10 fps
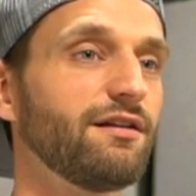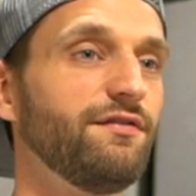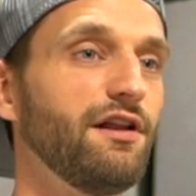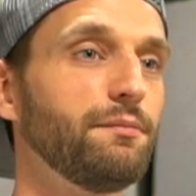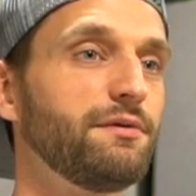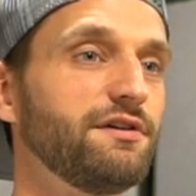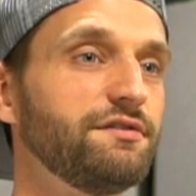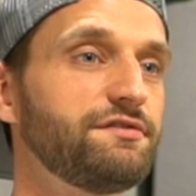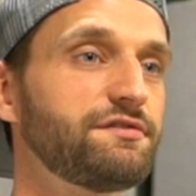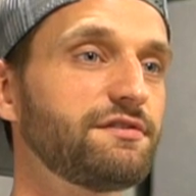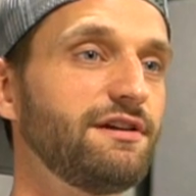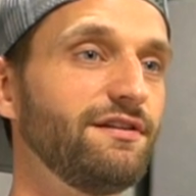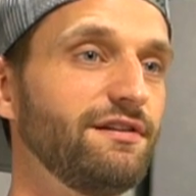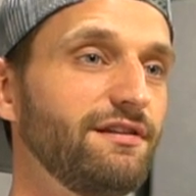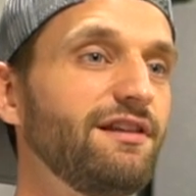developers
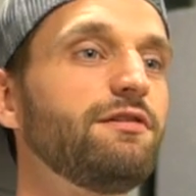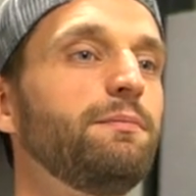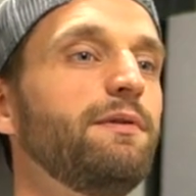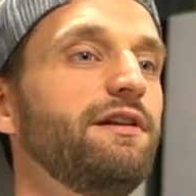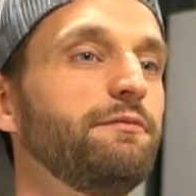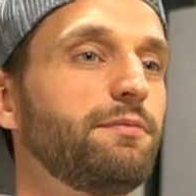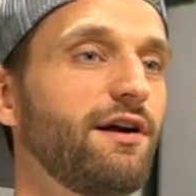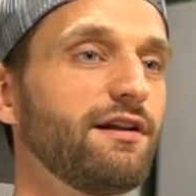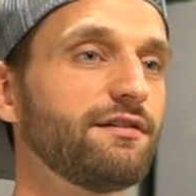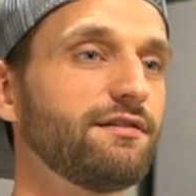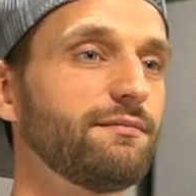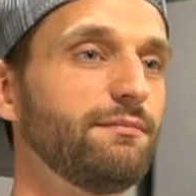and the discipline of product